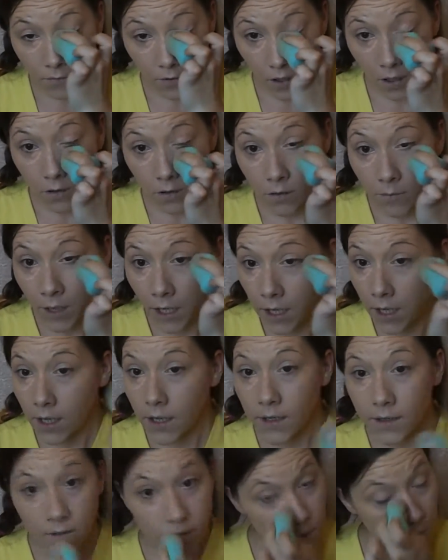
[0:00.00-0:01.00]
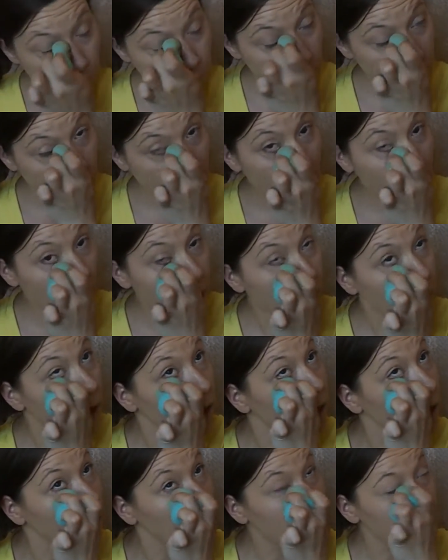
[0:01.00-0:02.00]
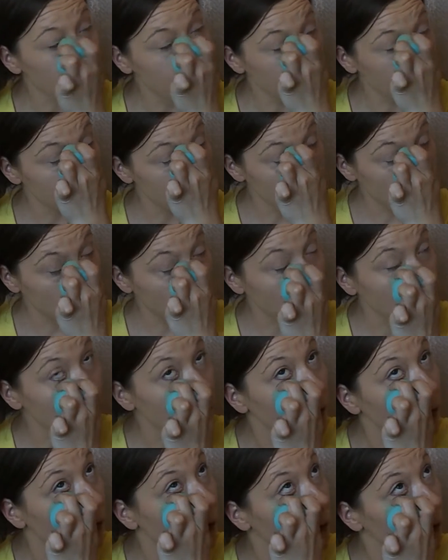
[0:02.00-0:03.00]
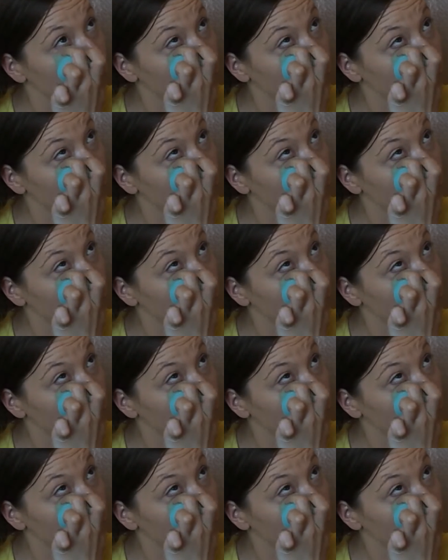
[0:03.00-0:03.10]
for under my eyes, but it does work.